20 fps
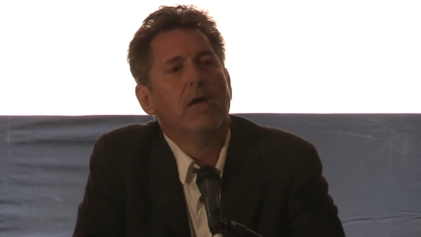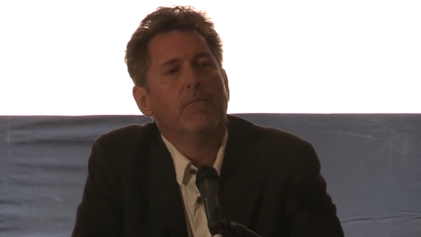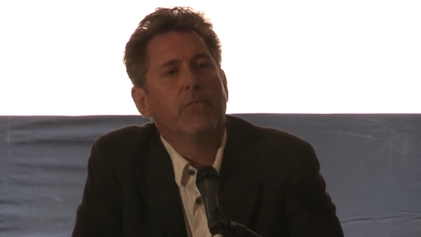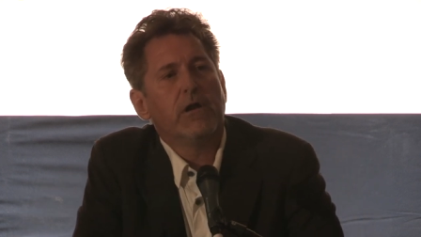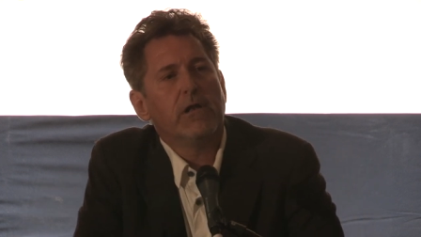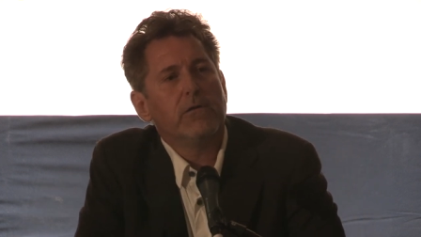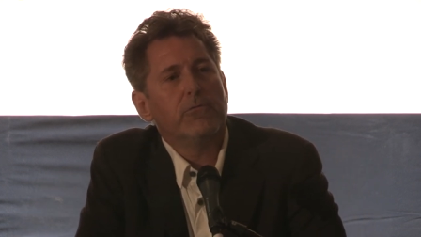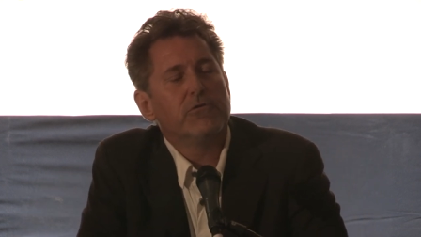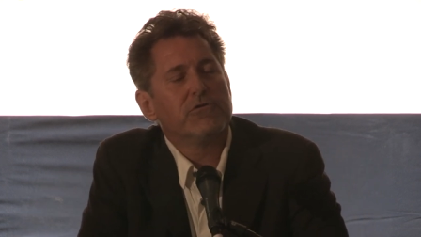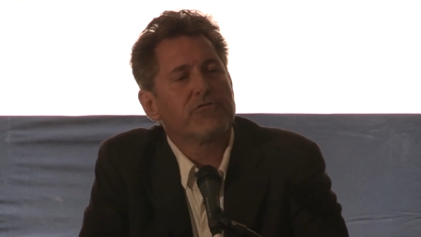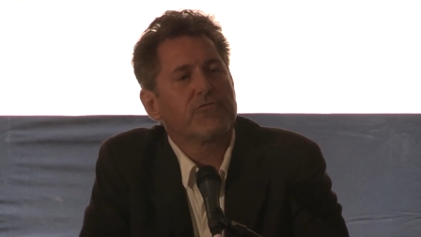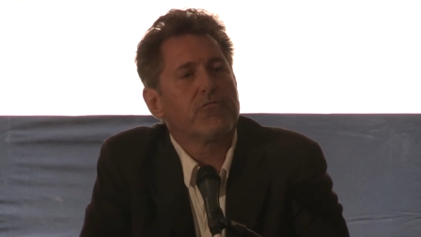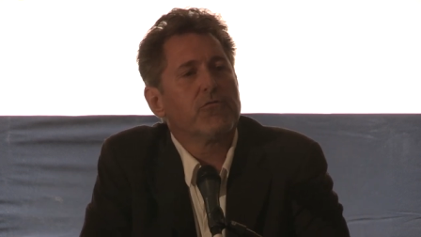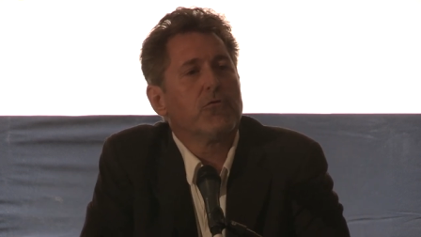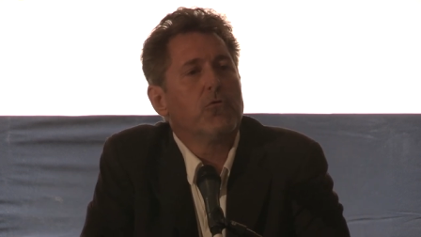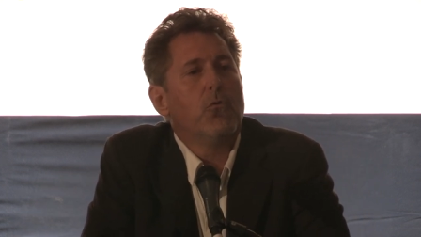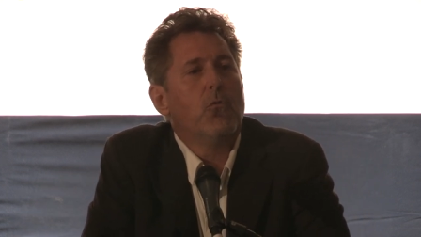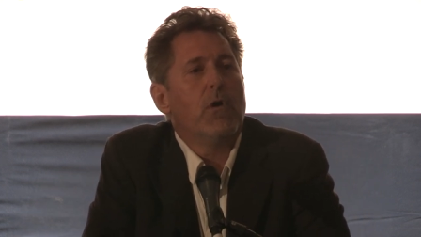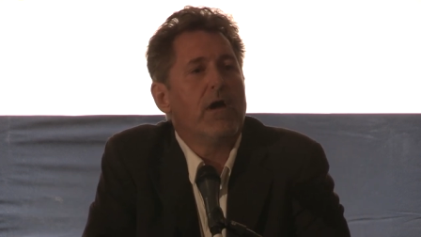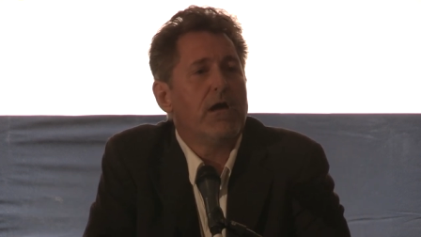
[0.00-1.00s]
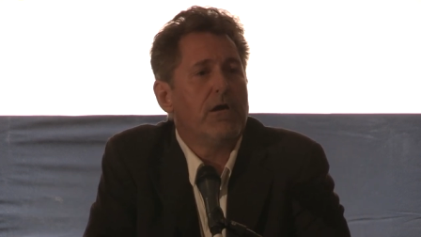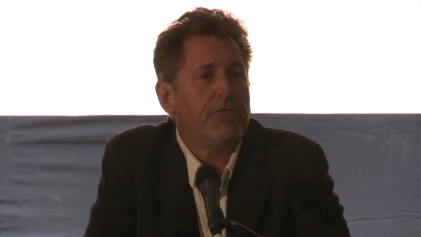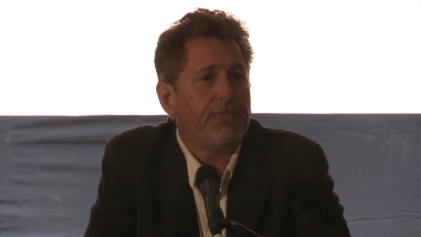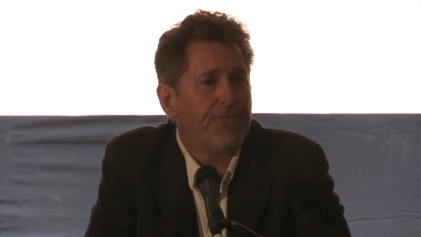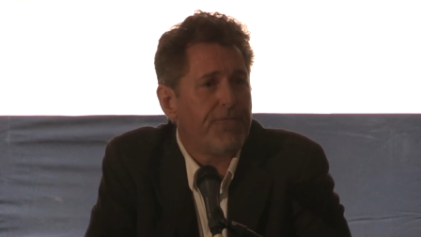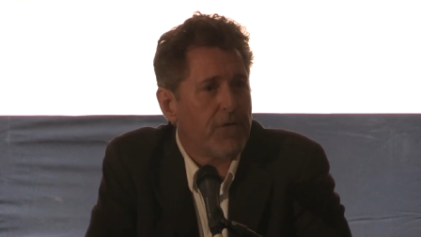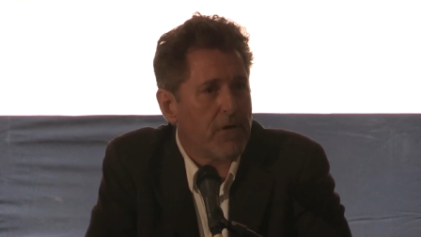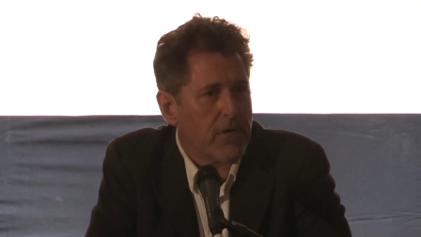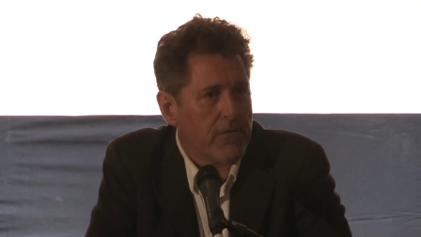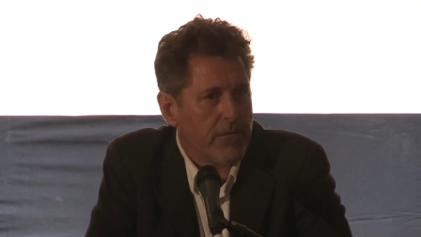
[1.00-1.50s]
But it was through
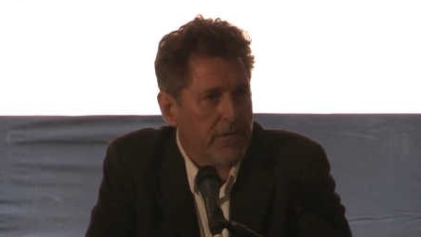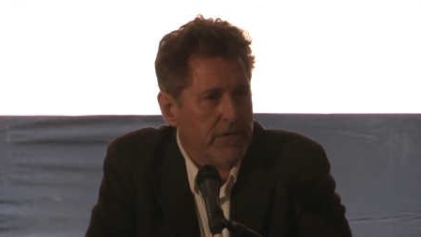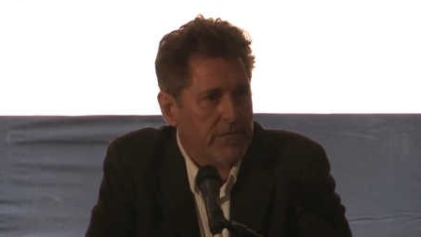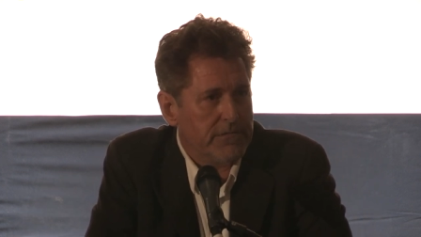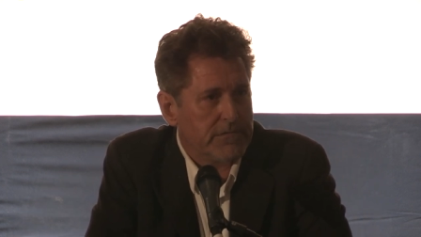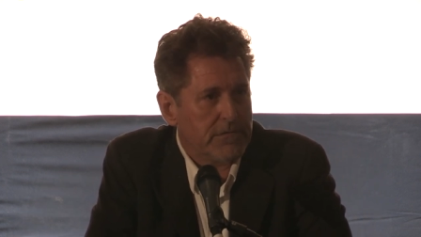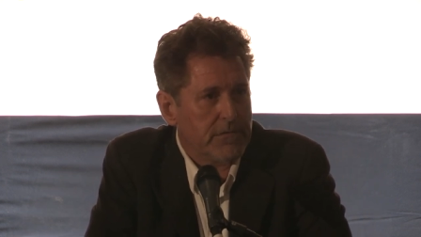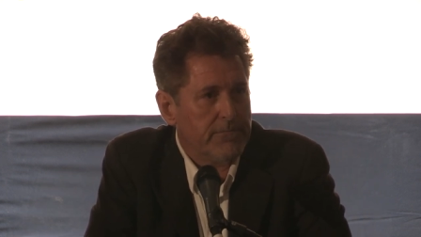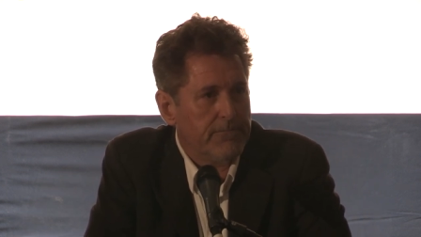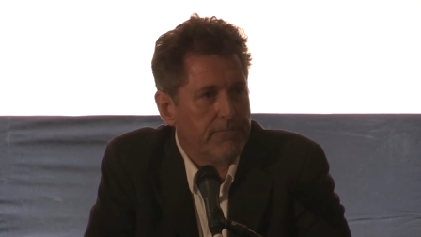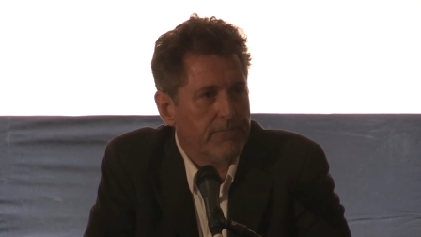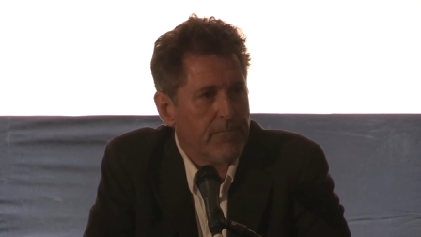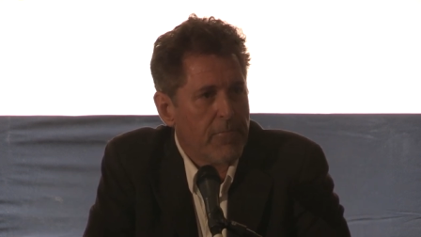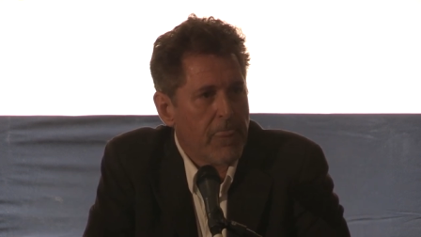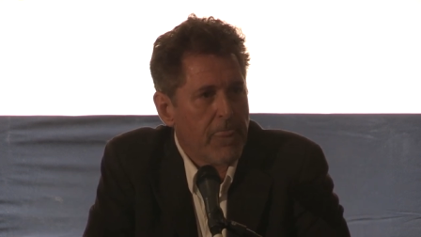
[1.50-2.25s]
welfarism